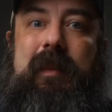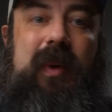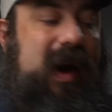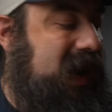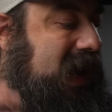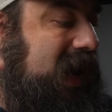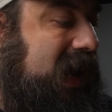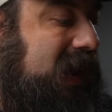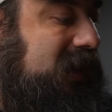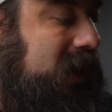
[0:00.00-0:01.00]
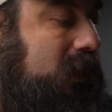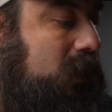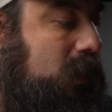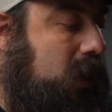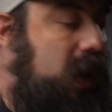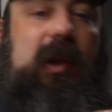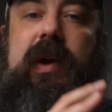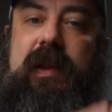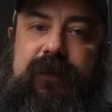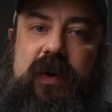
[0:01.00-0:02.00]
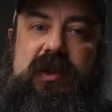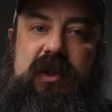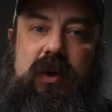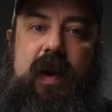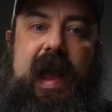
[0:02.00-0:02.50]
But uh, you know, we're gonna be looking at the first two